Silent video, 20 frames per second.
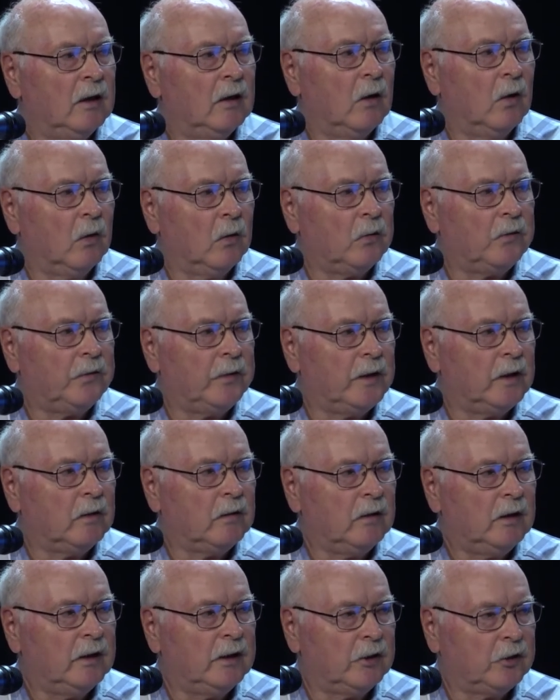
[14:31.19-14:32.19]

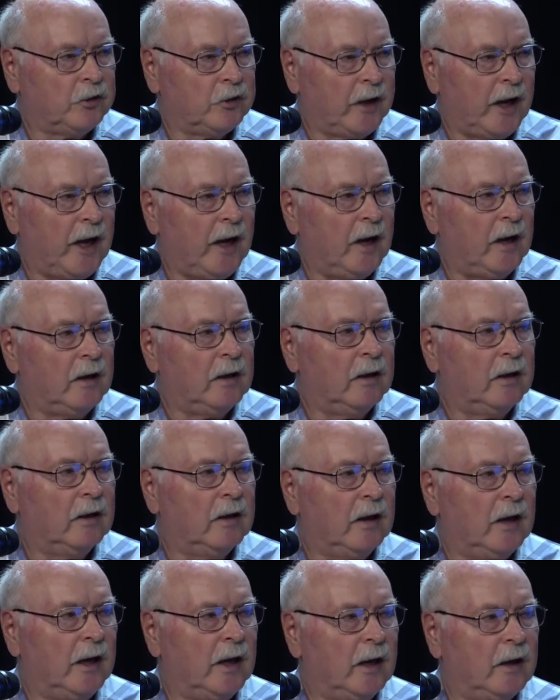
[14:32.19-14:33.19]
Oatfield, his dad,
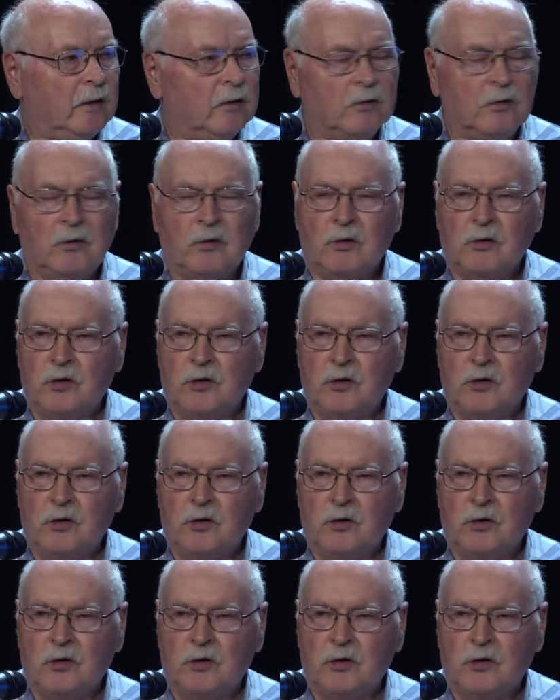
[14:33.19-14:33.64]
and